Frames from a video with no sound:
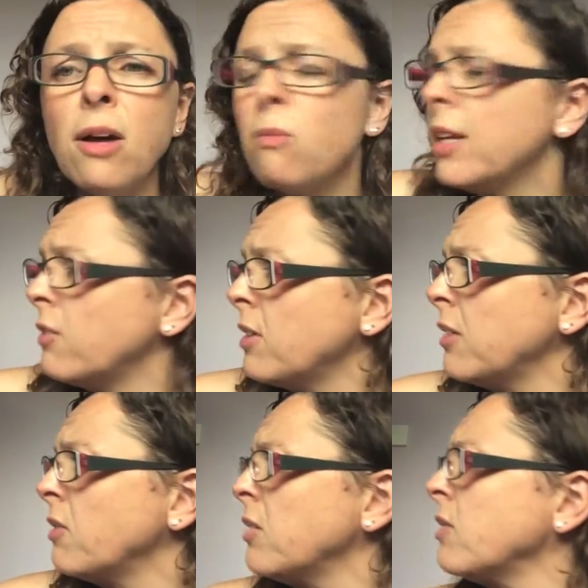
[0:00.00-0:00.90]
I'm really,
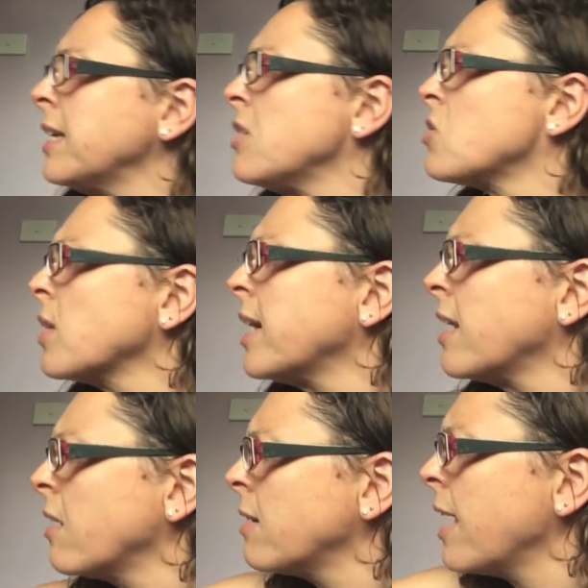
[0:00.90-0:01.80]
really, really, really enjoying it.
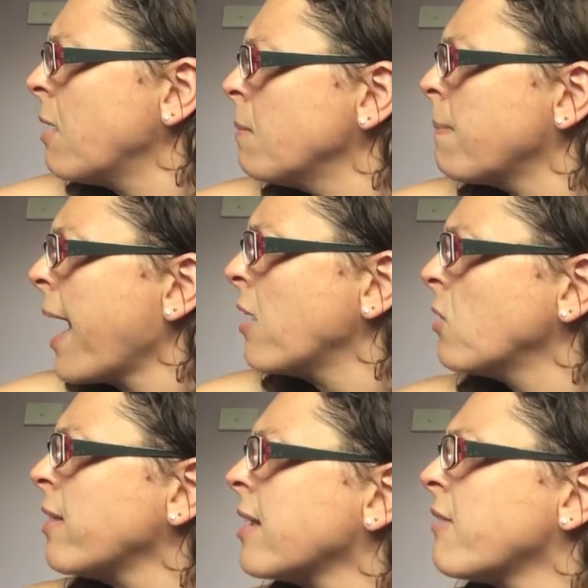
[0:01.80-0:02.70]
And now I'm
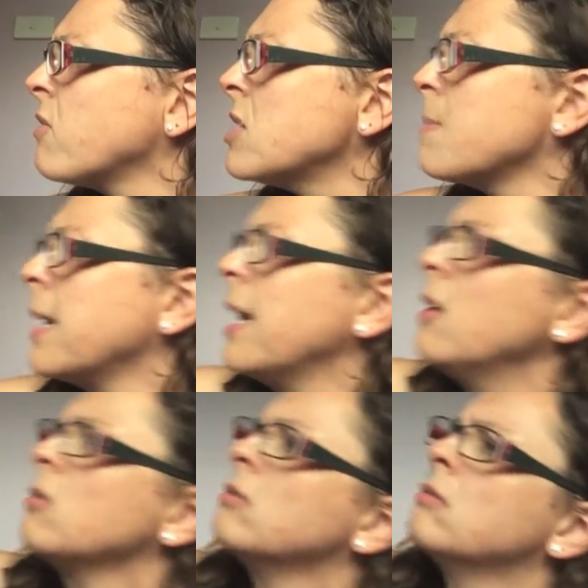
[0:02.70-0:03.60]
paranoid that I've lost my
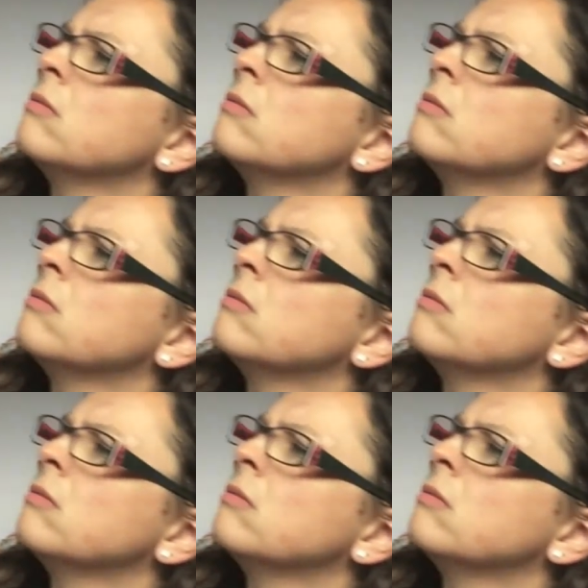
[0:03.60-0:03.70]
needle.